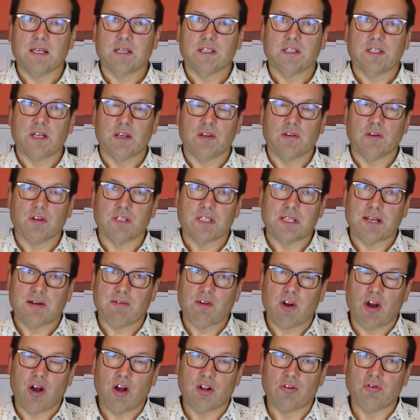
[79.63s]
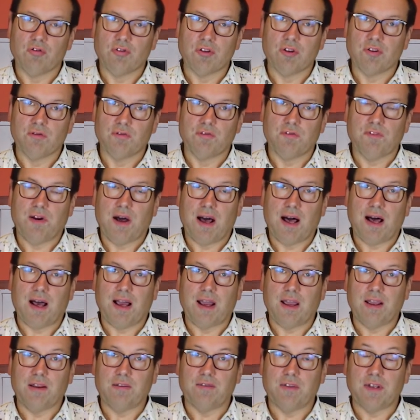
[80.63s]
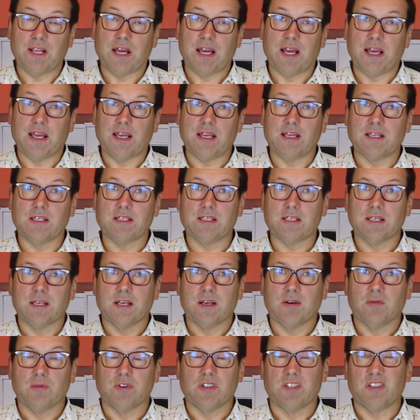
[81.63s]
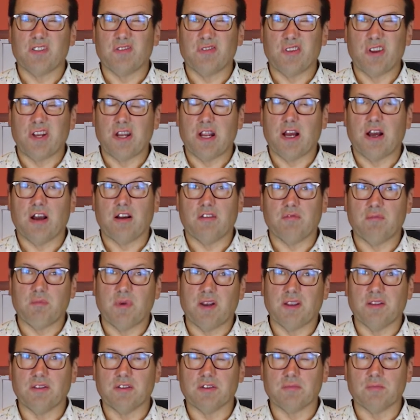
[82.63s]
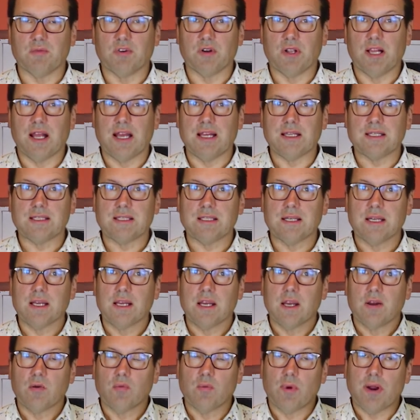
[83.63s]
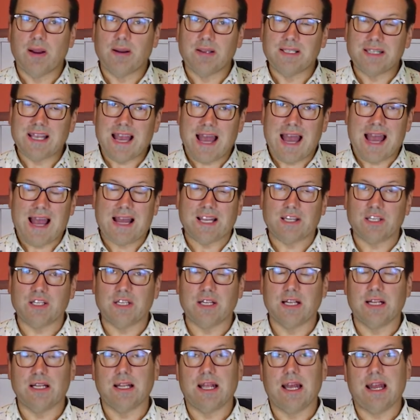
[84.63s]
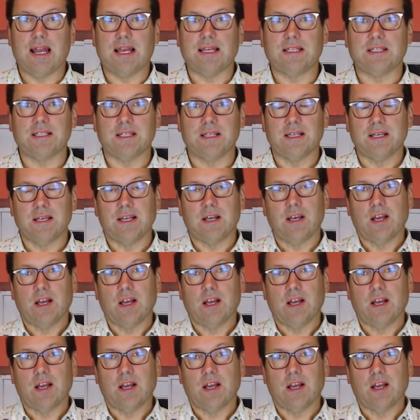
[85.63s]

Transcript: So you've got to have 105 days, which is 3.5 months more or less, where it's actually let,